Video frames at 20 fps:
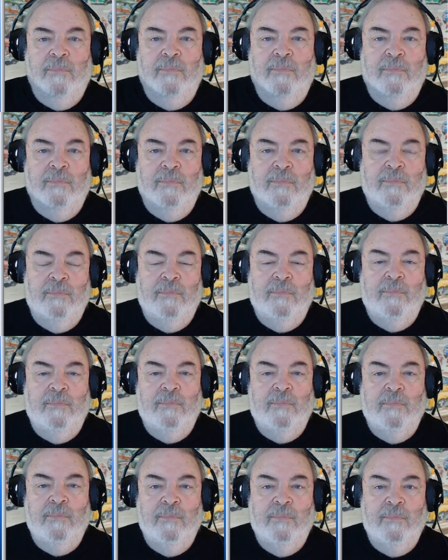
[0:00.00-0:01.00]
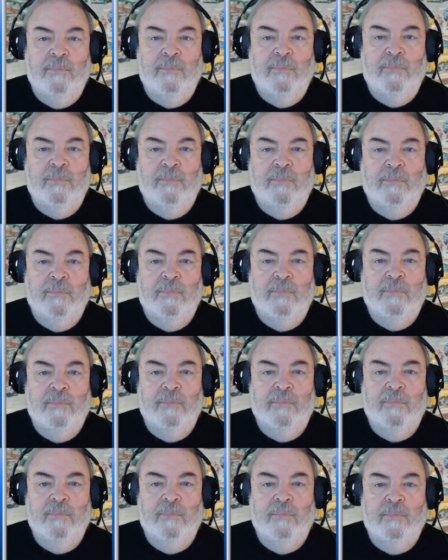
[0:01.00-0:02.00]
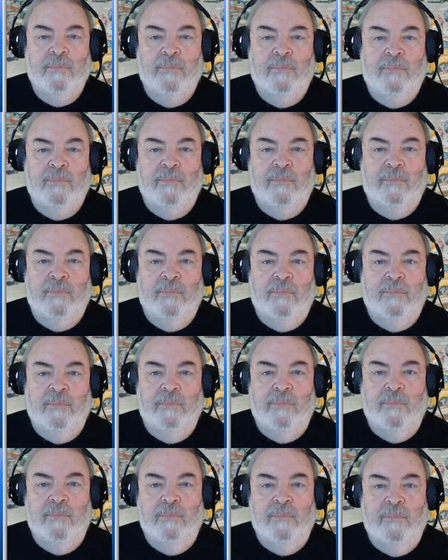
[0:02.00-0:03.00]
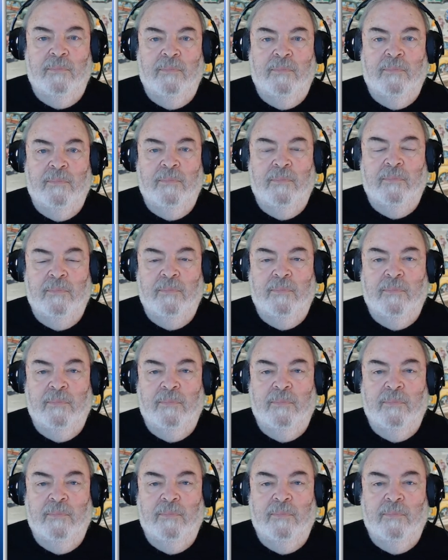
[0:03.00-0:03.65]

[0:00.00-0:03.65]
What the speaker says: [no speech]